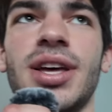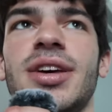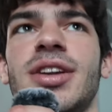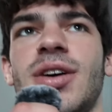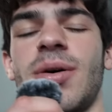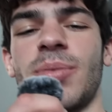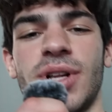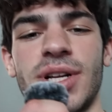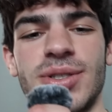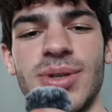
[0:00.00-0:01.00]
and I'm
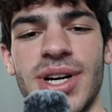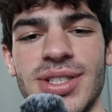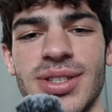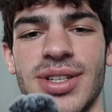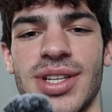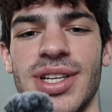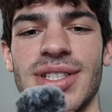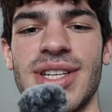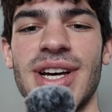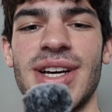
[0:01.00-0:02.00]
going to let you guys look
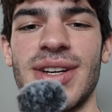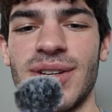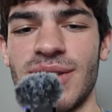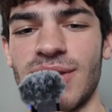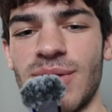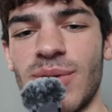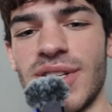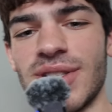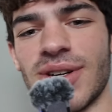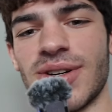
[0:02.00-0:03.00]
inside to
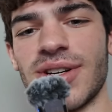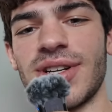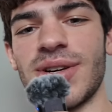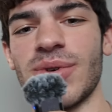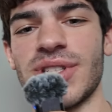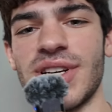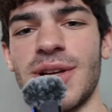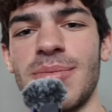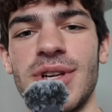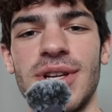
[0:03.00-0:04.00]
what he's learning and what's on
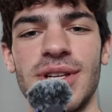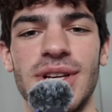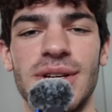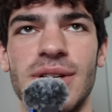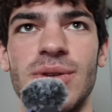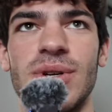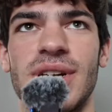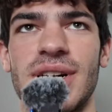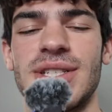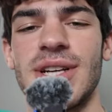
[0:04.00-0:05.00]
that meeting. You
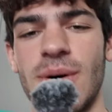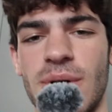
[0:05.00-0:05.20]
can kind of see